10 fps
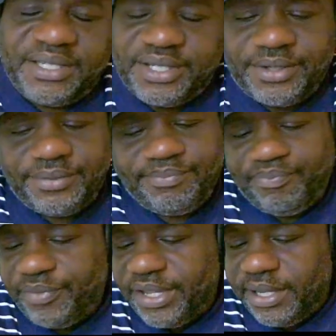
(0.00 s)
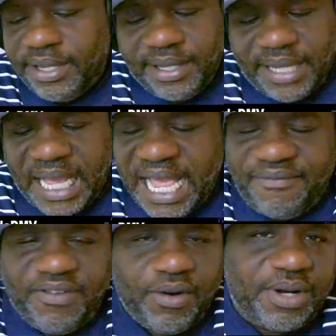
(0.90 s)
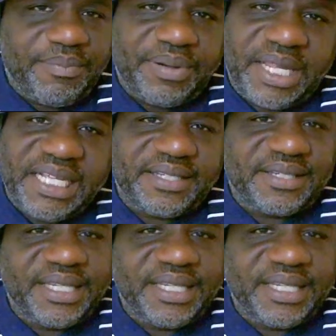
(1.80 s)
So I have no complaints.